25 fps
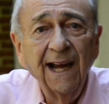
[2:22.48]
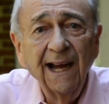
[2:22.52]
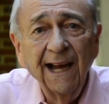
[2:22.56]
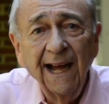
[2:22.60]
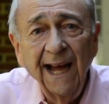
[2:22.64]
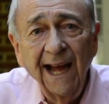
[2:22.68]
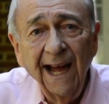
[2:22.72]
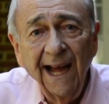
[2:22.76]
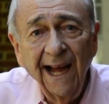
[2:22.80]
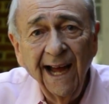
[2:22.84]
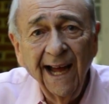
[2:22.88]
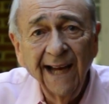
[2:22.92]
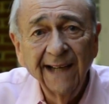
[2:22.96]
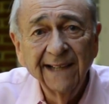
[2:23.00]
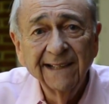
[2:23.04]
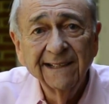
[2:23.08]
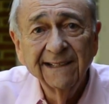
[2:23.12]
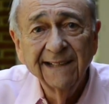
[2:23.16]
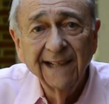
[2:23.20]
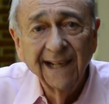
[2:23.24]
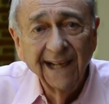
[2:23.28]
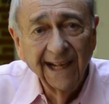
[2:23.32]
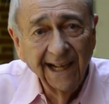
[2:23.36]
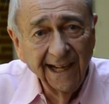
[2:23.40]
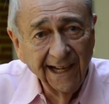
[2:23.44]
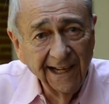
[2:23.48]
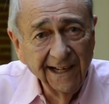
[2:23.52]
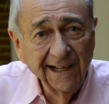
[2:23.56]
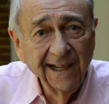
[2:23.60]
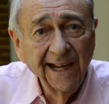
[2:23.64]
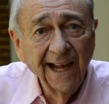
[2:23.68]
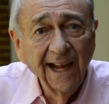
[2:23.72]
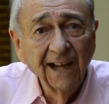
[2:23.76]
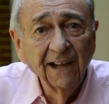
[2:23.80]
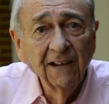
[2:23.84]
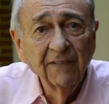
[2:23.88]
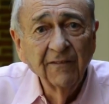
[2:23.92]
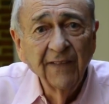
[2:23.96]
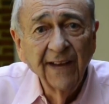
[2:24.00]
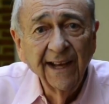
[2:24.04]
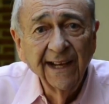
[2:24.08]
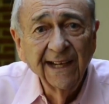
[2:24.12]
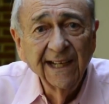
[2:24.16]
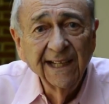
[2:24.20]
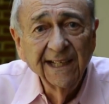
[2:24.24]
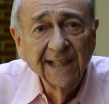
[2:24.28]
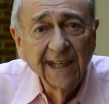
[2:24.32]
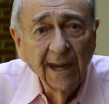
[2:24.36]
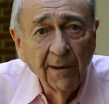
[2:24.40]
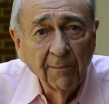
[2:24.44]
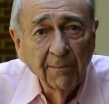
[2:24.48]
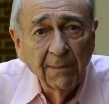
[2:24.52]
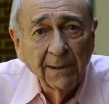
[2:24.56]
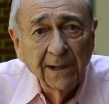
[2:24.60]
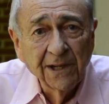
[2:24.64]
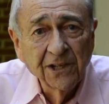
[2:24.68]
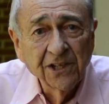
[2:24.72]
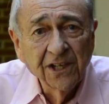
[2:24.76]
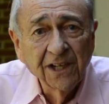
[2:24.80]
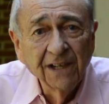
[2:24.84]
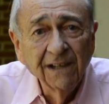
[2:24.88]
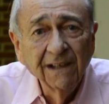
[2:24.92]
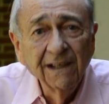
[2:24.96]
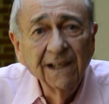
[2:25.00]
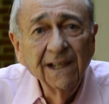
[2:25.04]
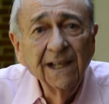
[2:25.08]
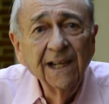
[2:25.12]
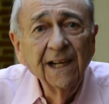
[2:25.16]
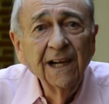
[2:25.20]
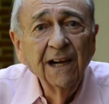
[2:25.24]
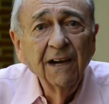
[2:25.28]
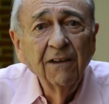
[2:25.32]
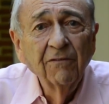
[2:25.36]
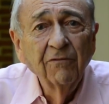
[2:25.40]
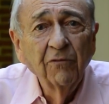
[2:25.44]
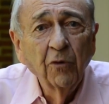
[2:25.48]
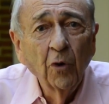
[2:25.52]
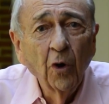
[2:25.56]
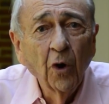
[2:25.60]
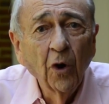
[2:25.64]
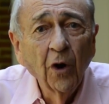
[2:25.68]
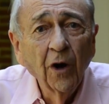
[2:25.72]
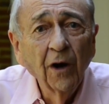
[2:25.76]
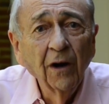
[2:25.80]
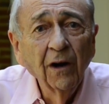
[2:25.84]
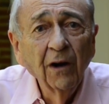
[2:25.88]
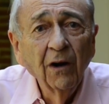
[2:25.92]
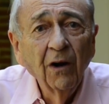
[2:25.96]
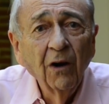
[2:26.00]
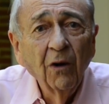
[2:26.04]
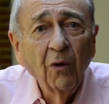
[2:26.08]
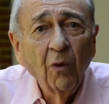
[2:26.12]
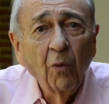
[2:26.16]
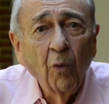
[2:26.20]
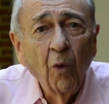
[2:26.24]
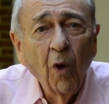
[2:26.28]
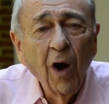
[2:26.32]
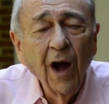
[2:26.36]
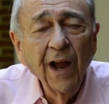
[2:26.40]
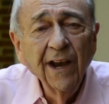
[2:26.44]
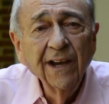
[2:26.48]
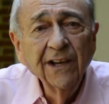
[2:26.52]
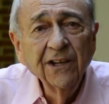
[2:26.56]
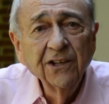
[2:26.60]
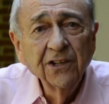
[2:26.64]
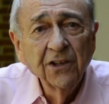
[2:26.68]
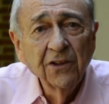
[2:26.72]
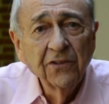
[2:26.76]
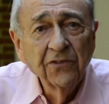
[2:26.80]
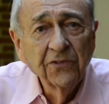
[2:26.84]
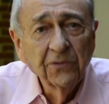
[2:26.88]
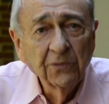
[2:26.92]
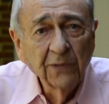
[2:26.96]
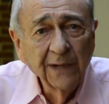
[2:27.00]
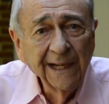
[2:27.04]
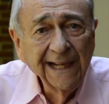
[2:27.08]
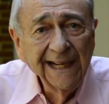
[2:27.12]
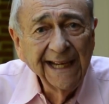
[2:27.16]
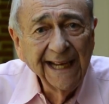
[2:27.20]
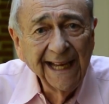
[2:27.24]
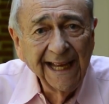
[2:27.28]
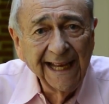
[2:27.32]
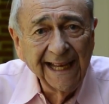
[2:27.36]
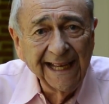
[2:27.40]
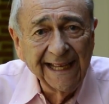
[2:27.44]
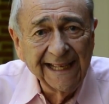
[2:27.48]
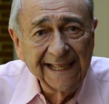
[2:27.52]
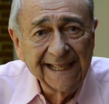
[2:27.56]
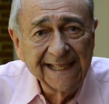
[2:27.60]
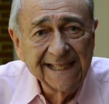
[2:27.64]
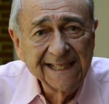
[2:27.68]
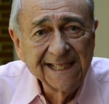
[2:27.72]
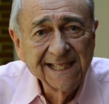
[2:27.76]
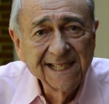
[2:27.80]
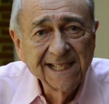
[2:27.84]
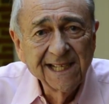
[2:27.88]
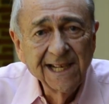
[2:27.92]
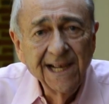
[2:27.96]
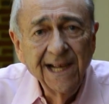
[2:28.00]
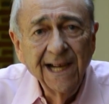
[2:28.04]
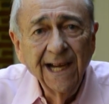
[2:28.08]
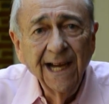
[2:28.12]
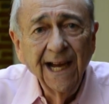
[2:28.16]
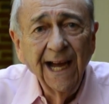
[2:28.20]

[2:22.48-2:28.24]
at an elevated temperature for 1 to 3 days,